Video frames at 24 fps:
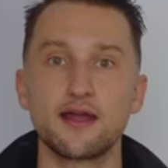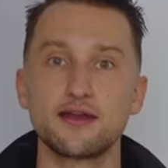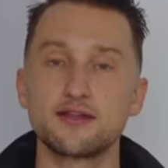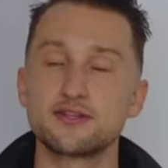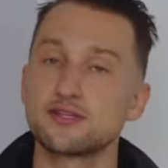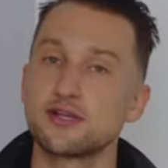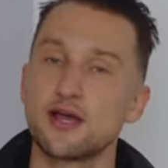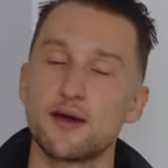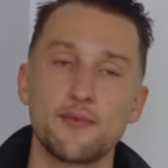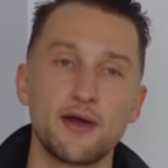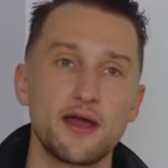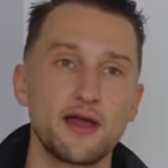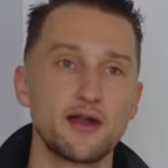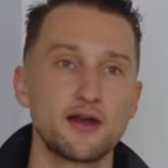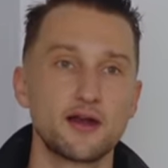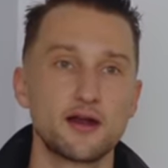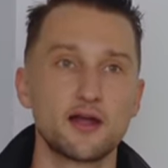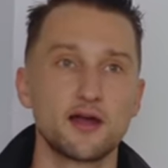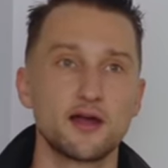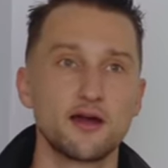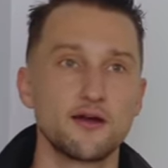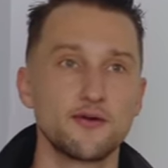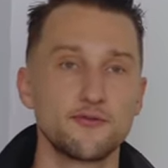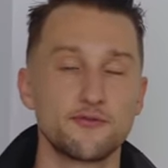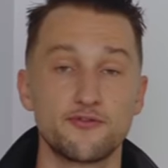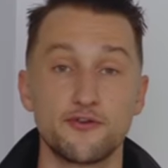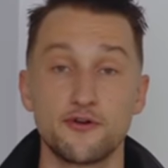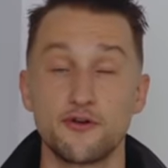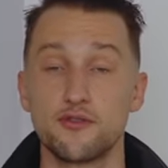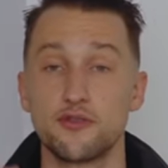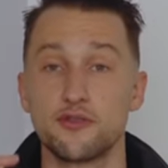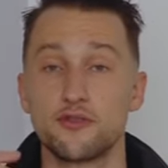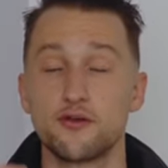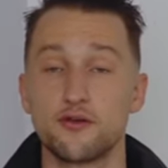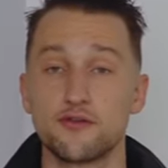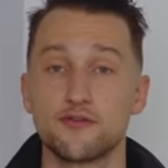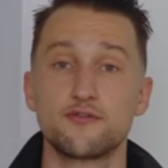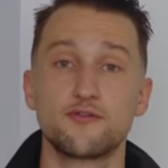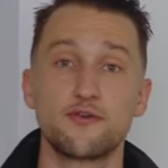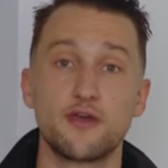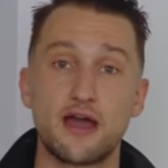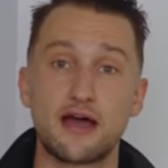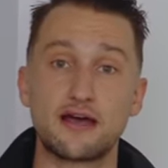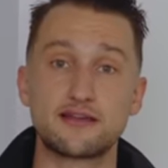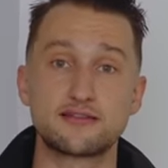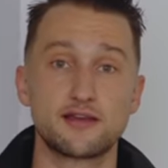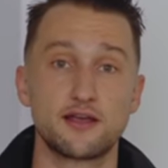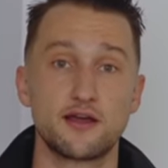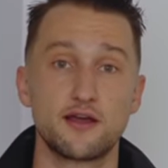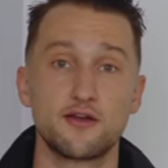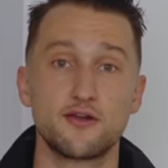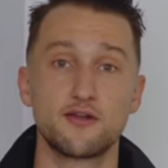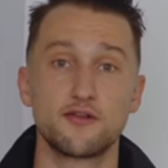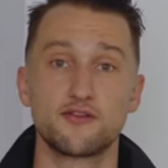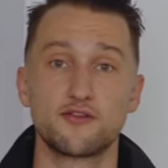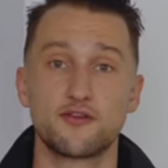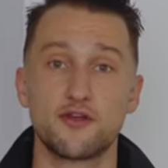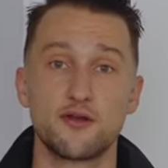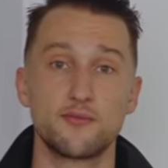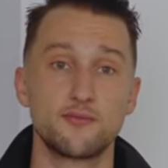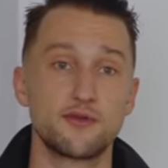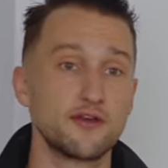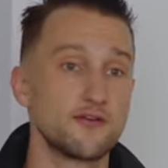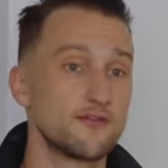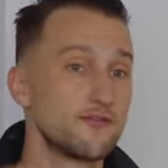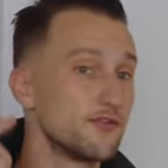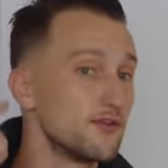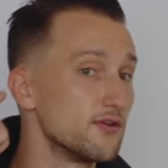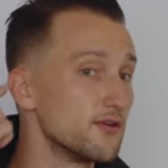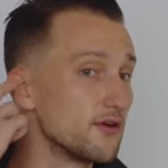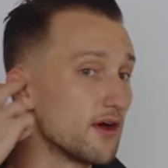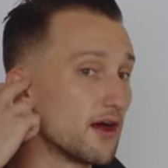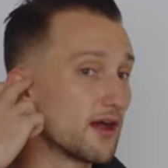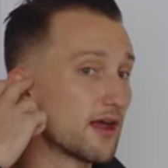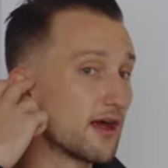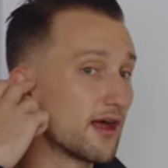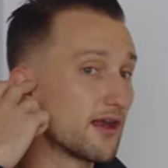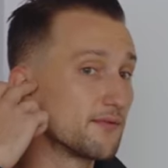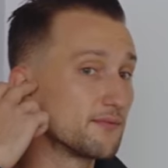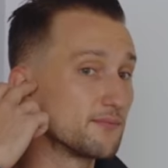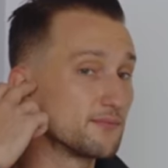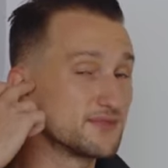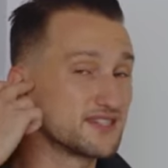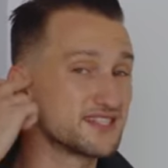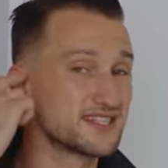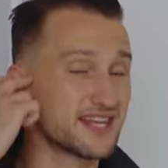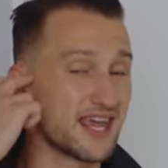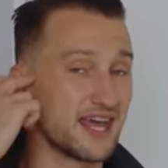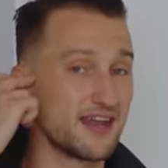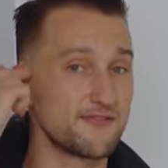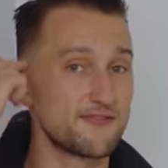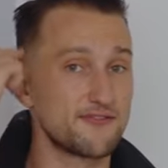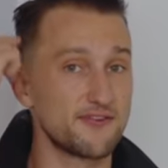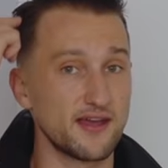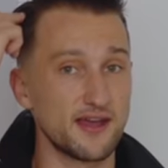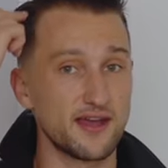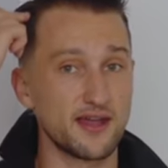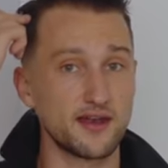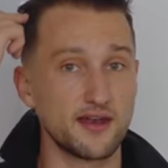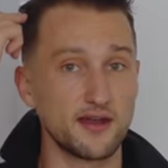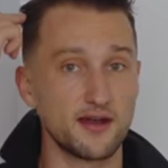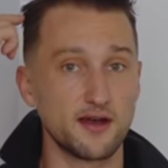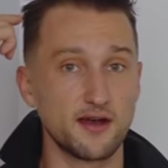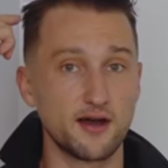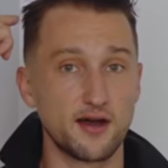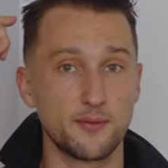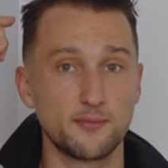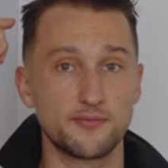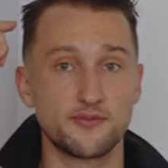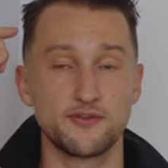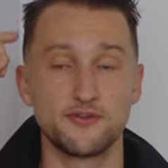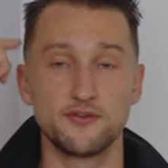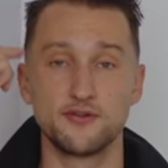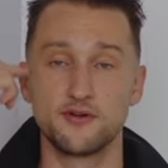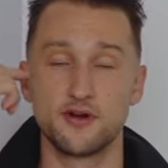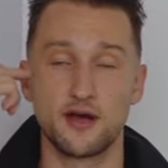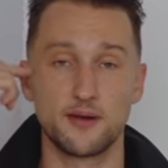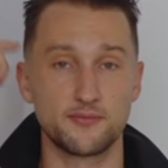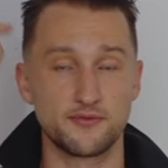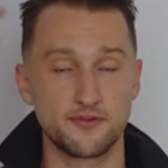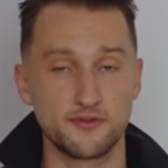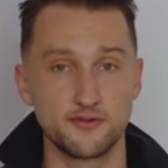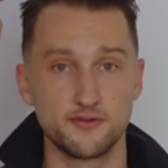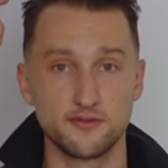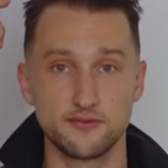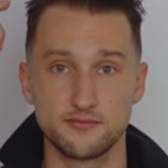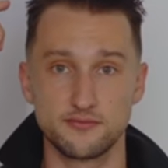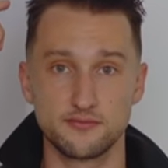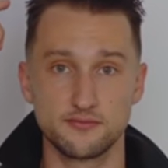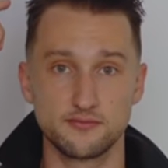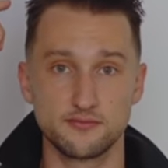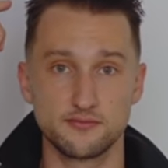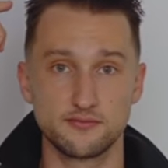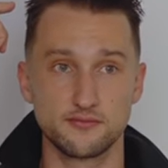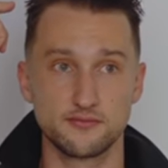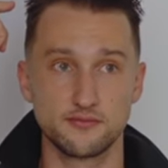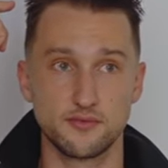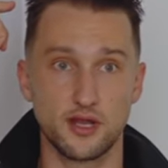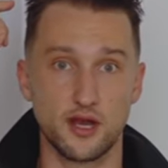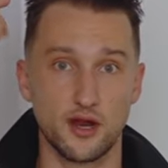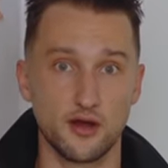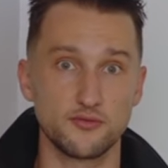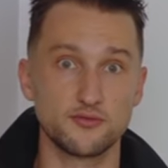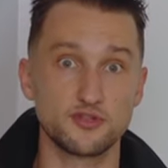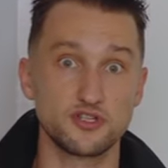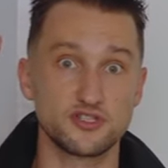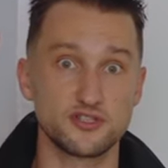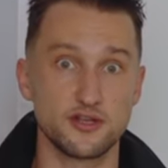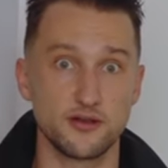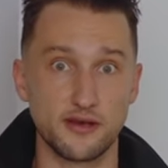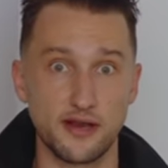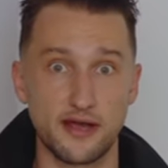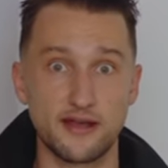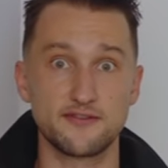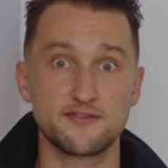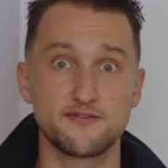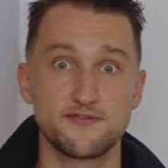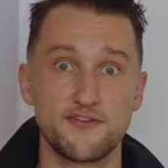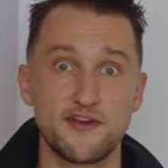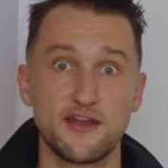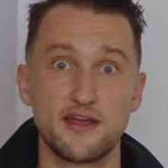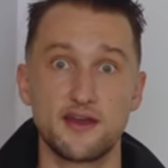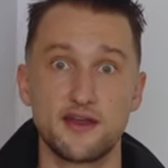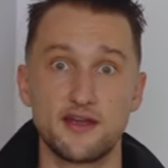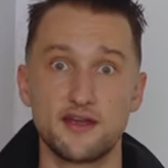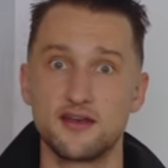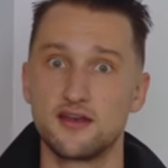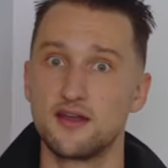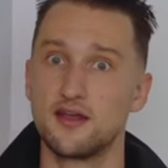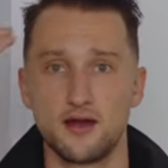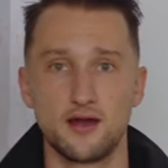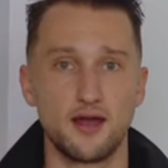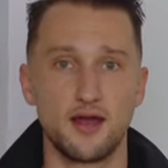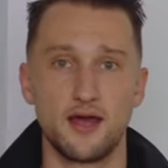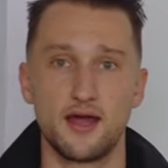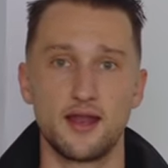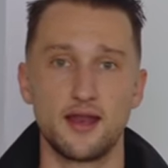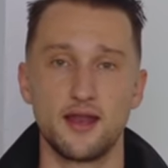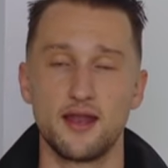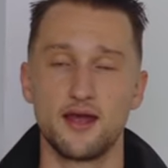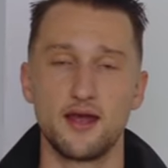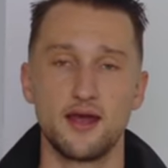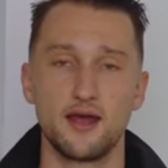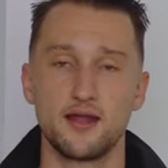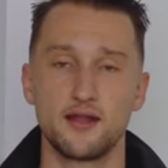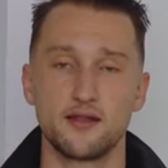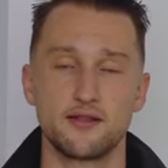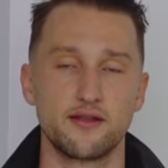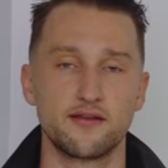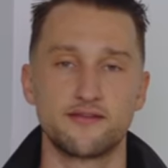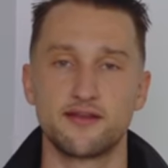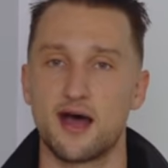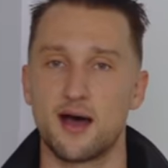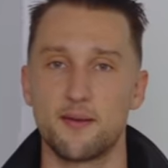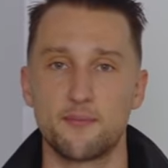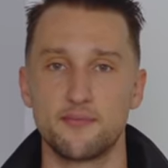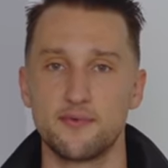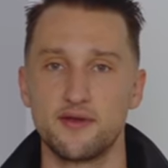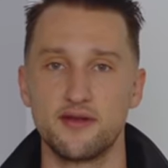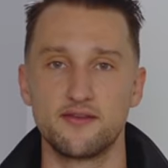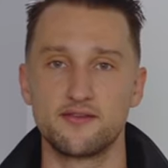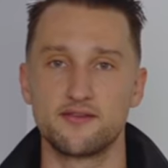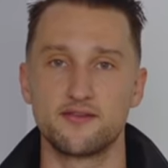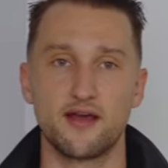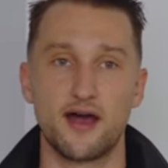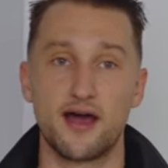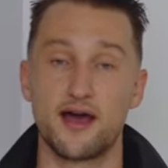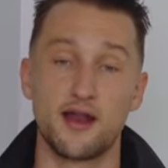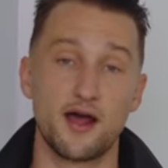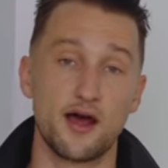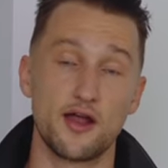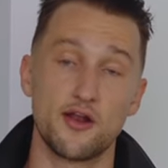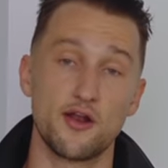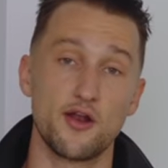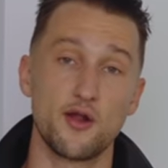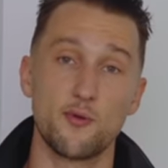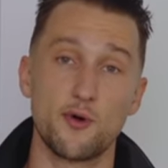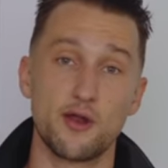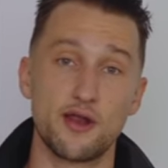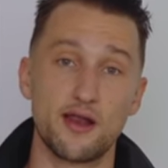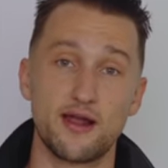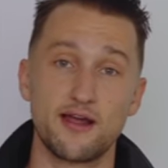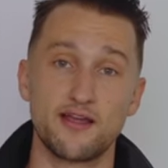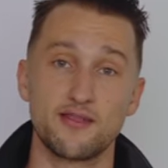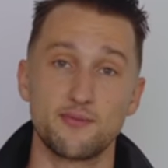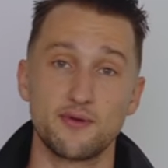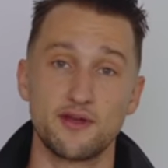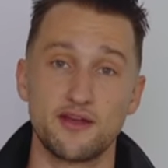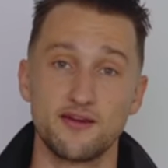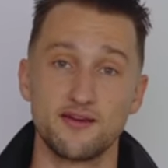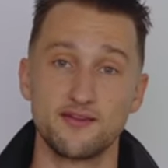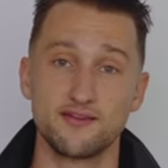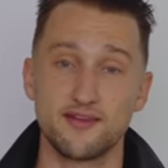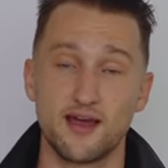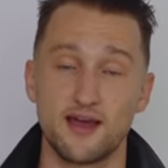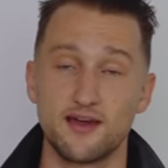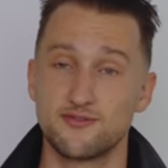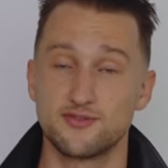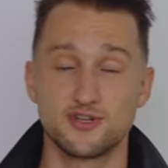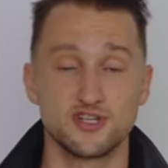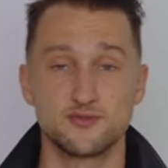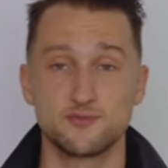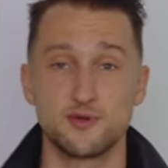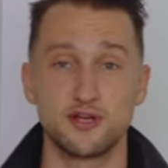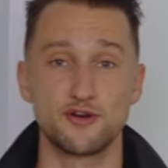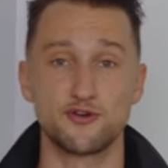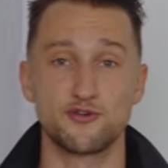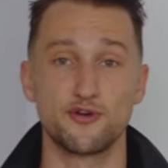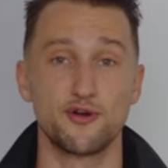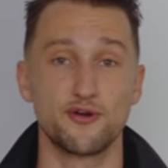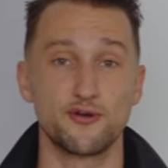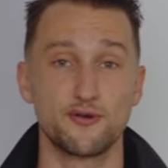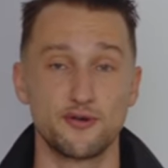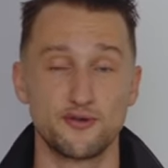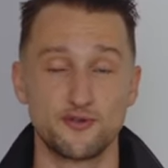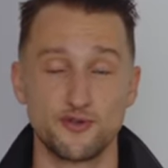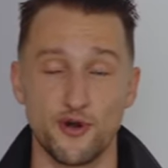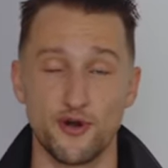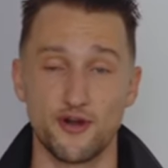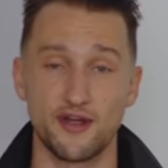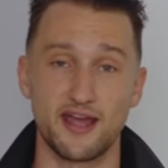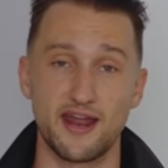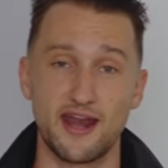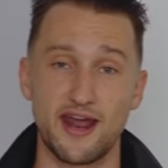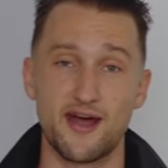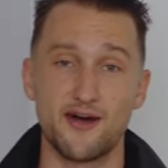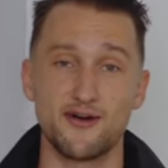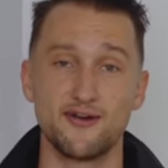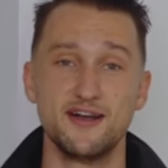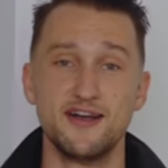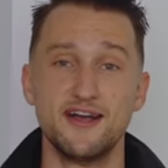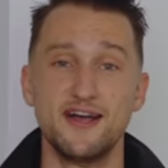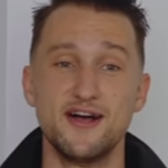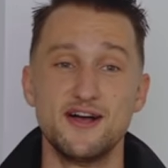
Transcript: I just got my haircut. For those of you asking, I know there's gonna be a few. I got a skin fade up to, up to, you know, just a nice fade in. And uh, the top is, I, I, don't know what length because I've just been growing it out.